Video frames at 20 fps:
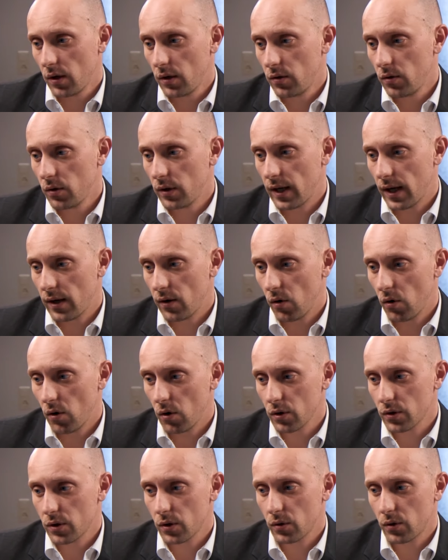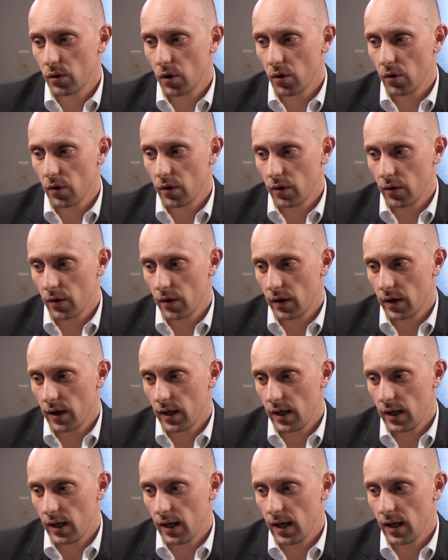you can also go
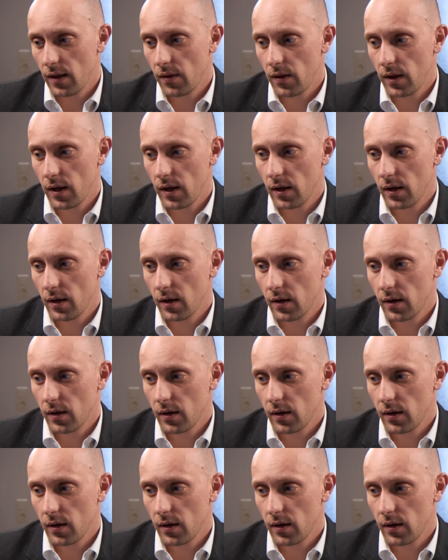in the